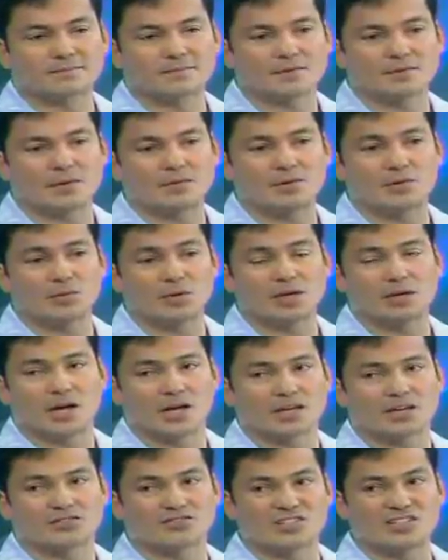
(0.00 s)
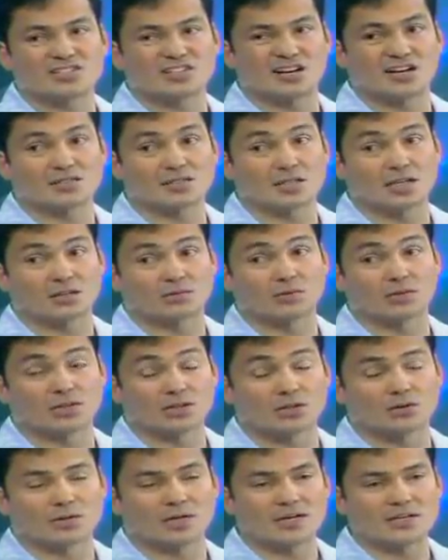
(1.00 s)
maybe we, I can discuss that with
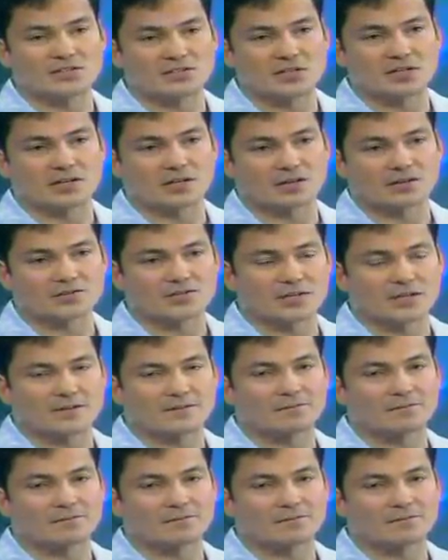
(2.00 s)
her when I see her because I